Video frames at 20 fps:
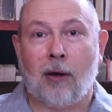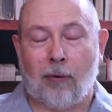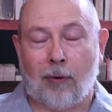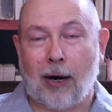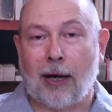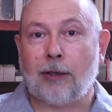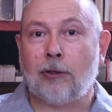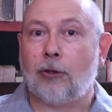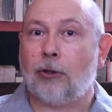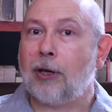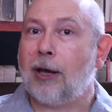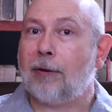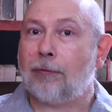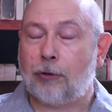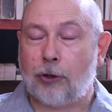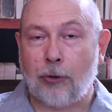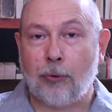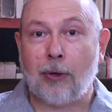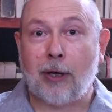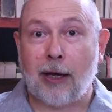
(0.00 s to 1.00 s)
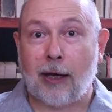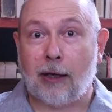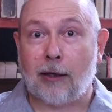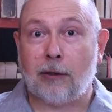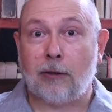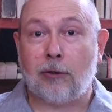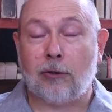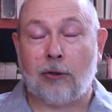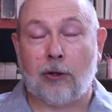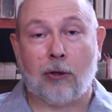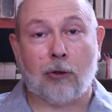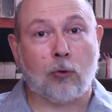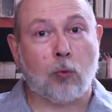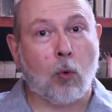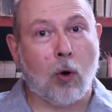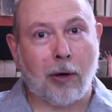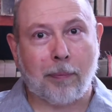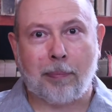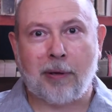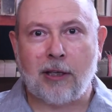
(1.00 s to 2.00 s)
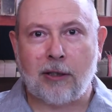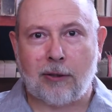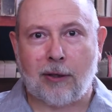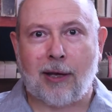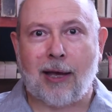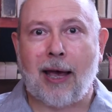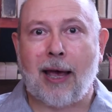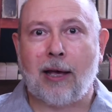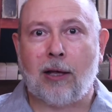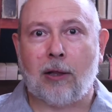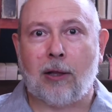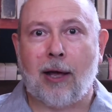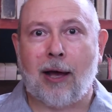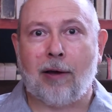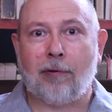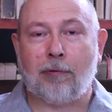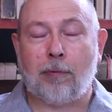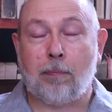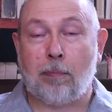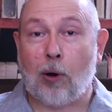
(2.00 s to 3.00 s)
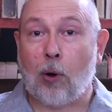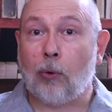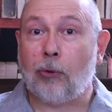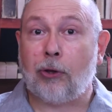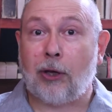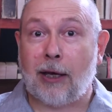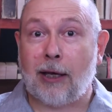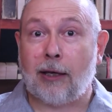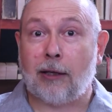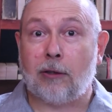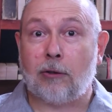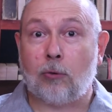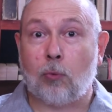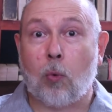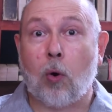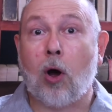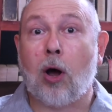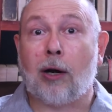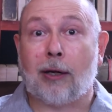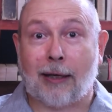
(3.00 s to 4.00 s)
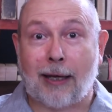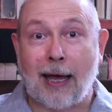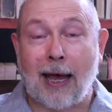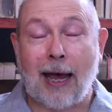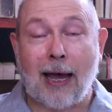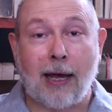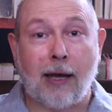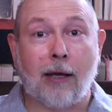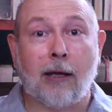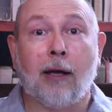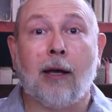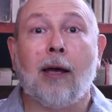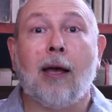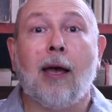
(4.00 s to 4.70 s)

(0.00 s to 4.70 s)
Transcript: Right? So you have two kids, there's one piece of cake left, both kids want cake.